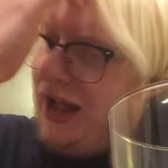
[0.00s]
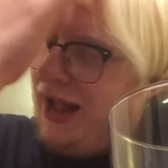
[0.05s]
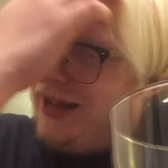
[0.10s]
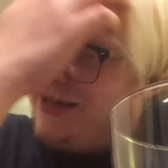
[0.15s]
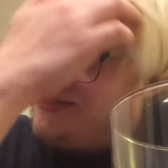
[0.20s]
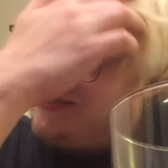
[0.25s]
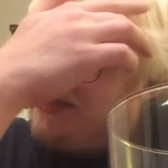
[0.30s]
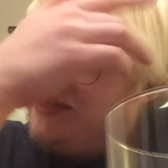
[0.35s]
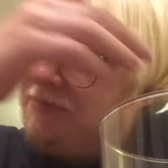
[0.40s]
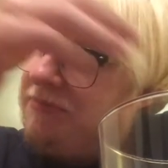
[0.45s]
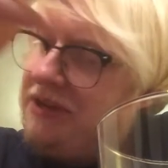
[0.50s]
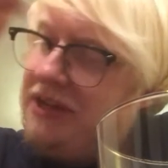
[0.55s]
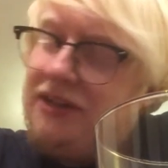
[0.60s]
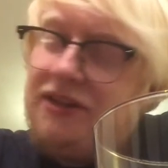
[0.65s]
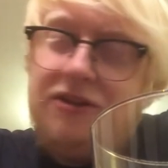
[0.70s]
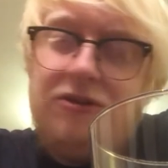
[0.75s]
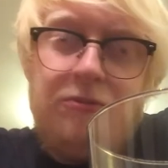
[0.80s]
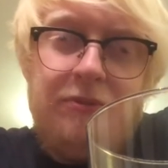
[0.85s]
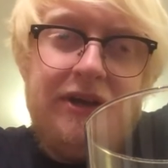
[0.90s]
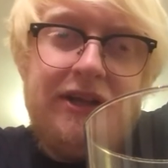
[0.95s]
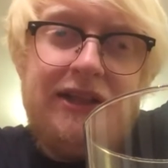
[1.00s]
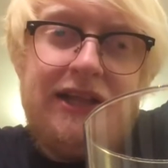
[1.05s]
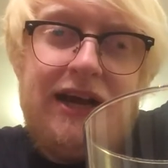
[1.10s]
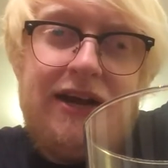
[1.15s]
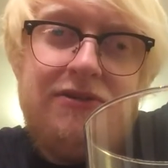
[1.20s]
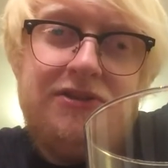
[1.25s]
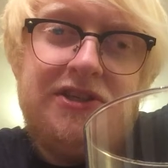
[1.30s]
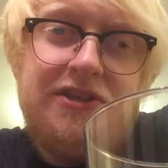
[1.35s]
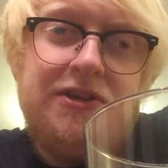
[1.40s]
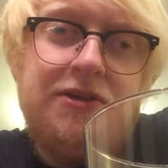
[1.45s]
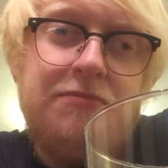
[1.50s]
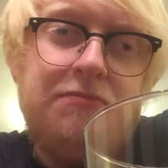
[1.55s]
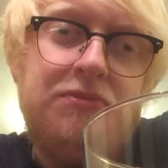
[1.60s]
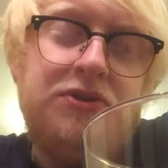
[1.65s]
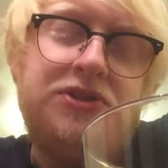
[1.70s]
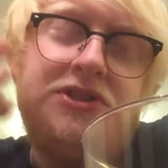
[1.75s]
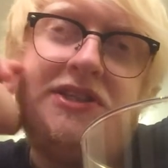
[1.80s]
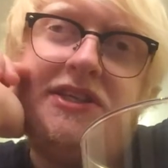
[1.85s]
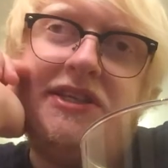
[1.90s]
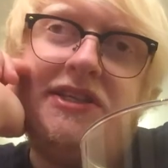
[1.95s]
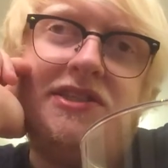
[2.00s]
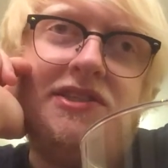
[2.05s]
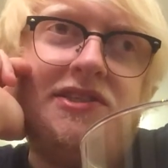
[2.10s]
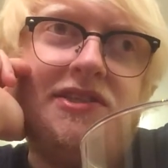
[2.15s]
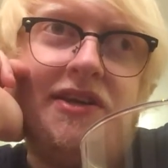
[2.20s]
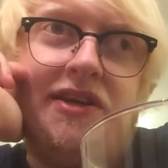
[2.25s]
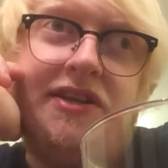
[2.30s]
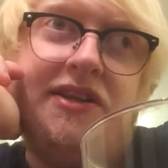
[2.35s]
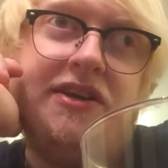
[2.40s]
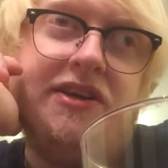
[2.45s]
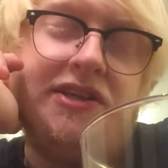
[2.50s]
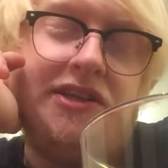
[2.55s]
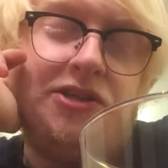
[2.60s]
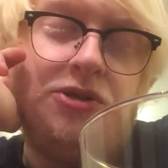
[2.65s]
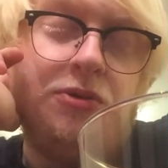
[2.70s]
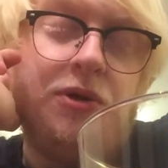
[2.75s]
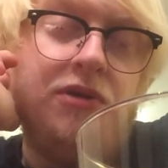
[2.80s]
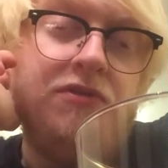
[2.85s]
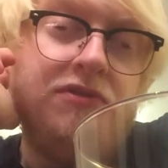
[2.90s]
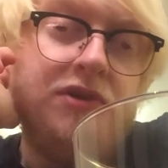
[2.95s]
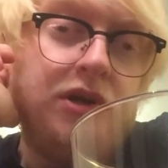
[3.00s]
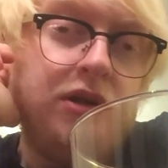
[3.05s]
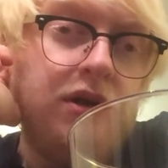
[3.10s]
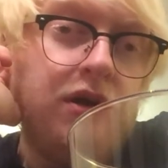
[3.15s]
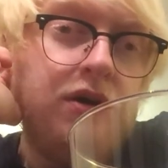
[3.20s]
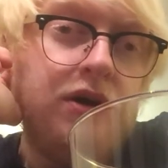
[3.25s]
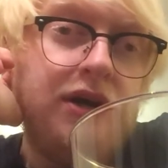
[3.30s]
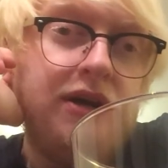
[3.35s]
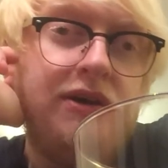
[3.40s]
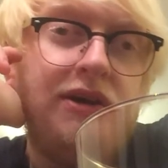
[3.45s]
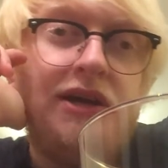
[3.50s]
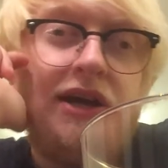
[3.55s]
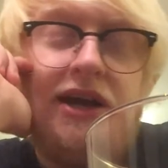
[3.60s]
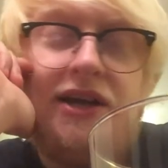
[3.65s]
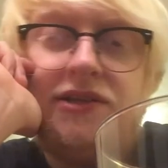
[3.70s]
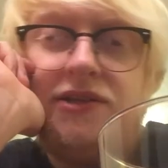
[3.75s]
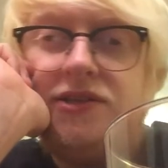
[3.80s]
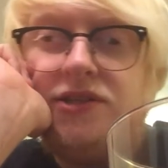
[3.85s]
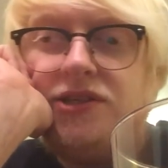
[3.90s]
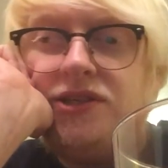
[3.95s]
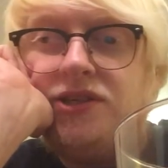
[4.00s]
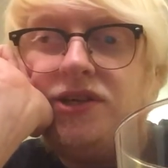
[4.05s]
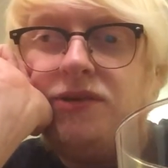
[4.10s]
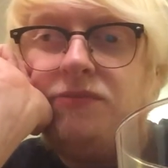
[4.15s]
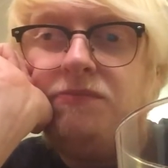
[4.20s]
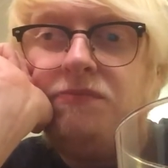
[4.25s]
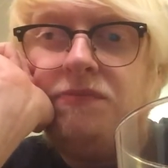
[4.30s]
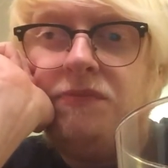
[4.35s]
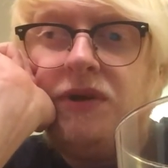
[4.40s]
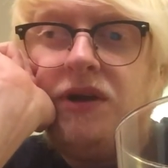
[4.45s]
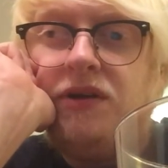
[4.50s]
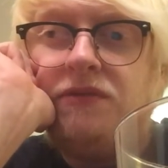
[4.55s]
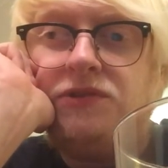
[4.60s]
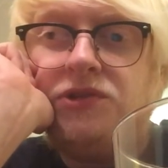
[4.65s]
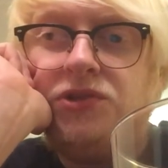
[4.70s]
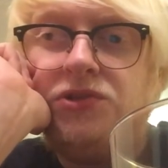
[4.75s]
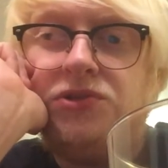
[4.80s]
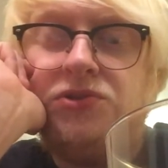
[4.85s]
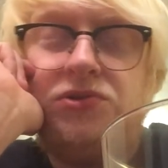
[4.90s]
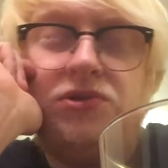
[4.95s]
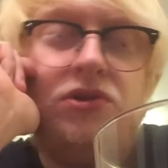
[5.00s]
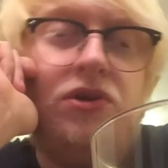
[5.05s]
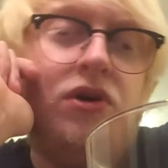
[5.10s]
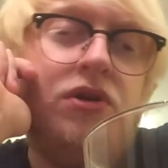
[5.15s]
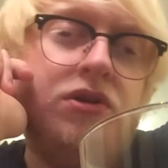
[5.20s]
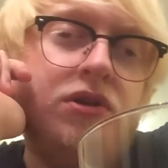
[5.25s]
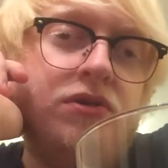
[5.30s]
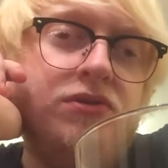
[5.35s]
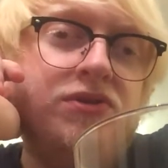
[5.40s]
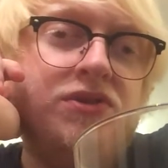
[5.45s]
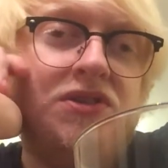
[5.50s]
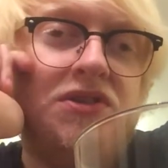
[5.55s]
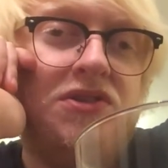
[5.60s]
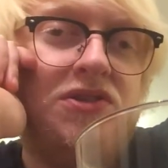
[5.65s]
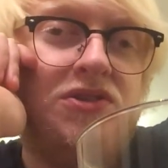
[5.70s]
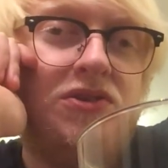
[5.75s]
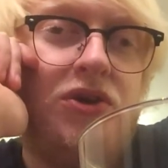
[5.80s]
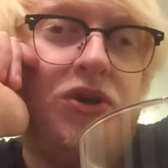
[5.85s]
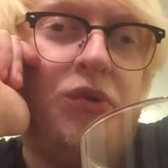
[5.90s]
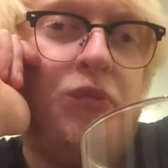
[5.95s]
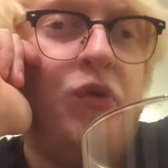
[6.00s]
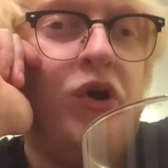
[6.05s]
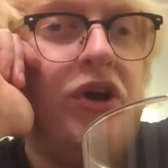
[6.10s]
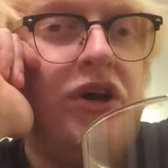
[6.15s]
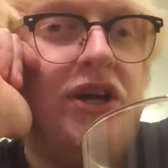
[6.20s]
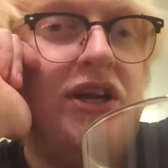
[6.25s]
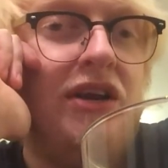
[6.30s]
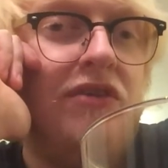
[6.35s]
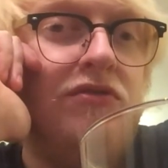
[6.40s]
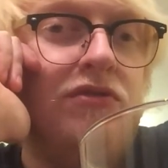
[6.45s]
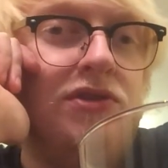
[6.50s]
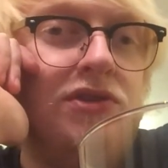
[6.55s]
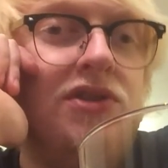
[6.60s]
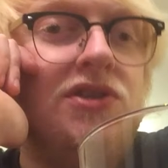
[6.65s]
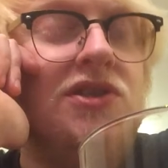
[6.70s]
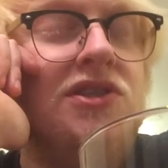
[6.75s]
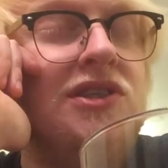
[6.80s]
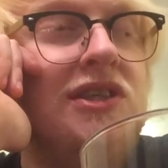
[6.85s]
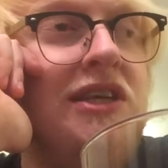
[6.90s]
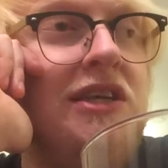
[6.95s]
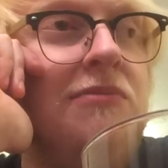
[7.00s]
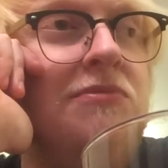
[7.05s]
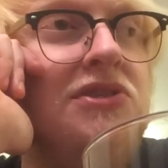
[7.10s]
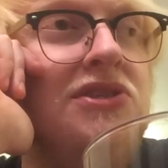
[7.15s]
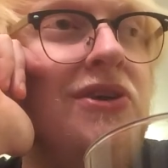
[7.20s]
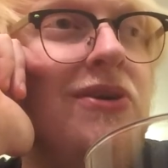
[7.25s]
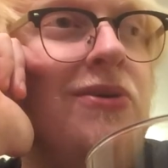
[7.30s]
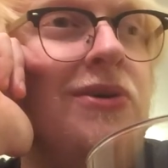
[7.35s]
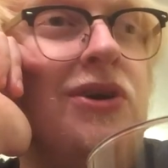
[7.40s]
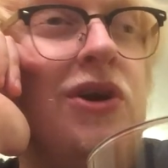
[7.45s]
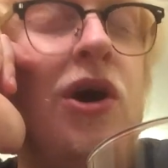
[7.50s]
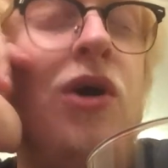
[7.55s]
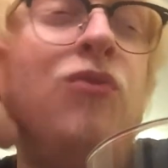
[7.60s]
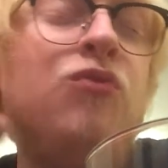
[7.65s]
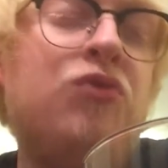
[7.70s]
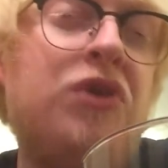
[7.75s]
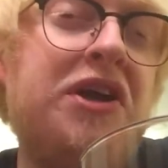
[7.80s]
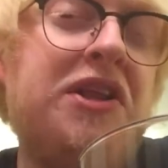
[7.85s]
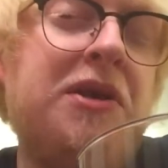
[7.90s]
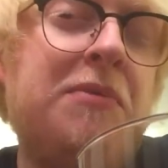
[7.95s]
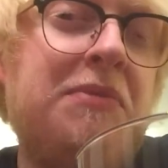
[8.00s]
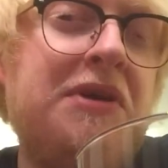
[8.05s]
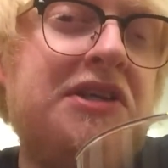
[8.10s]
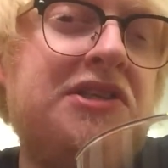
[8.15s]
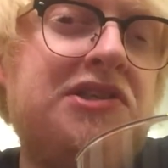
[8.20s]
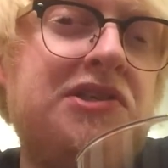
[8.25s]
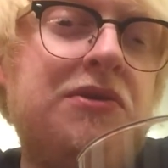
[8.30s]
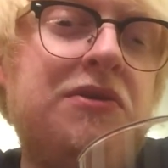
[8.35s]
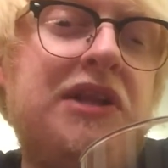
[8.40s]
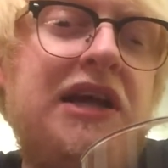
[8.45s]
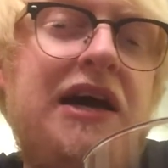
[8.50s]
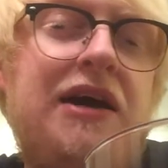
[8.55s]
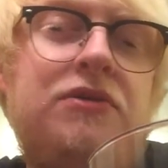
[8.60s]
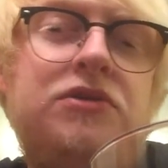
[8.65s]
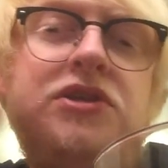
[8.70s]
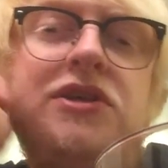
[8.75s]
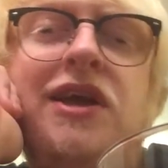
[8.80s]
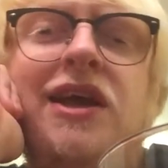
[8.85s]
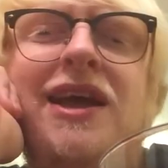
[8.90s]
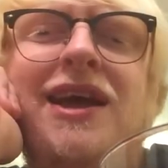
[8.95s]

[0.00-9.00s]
And I'd be a little bit louder, but it's nearly 12 o'clock and I've just not long since gotten work and everyone's asleep, so I can't really be too loud.